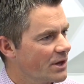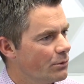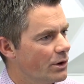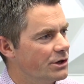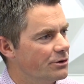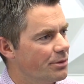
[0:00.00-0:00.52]

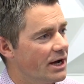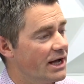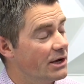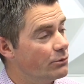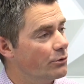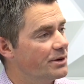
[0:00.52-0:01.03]
what you buy.
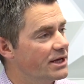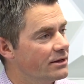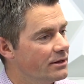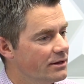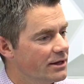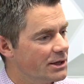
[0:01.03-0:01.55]
It will be
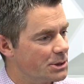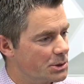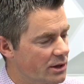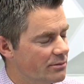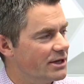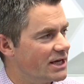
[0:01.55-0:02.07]

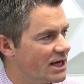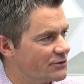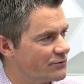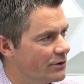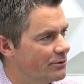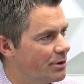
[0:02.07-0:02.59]
extremely cash
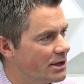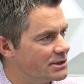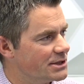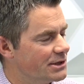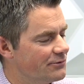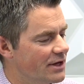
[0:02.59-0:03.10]
flow
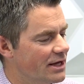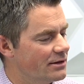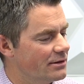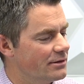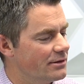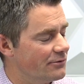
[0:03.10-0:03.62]
positive
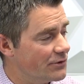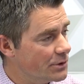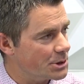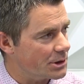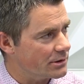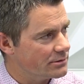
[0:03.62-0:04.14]
in the
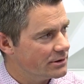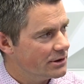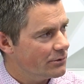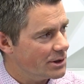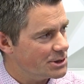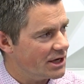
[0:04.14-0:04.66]
future
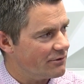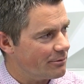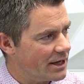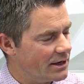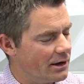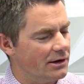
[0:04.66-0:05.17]
once you have it
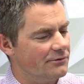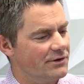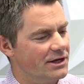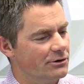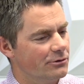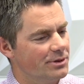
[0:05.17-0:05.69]
paid off.
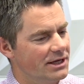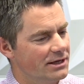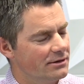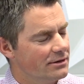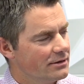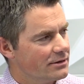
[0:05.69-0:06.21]

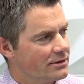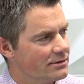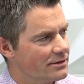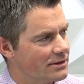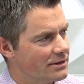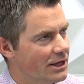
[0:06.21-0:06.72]

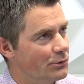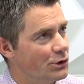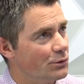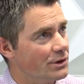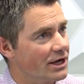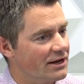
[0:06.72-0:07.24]

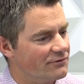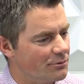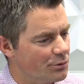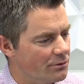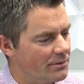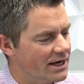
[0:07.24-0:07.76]
You will not have to
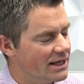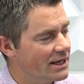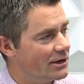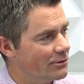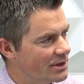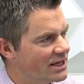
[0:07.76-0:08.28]
put money
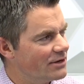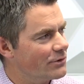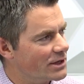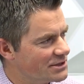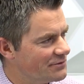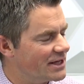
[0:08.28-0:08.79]
in. It'll be
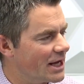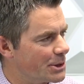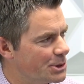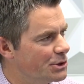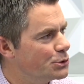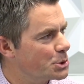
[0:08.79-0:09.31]
relatively
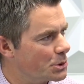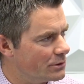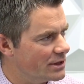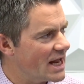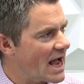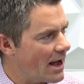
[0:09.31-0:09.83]
cash neutral
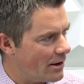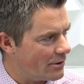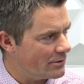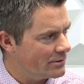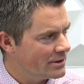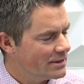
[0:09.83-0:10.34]

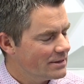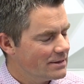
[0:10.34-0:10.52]
now.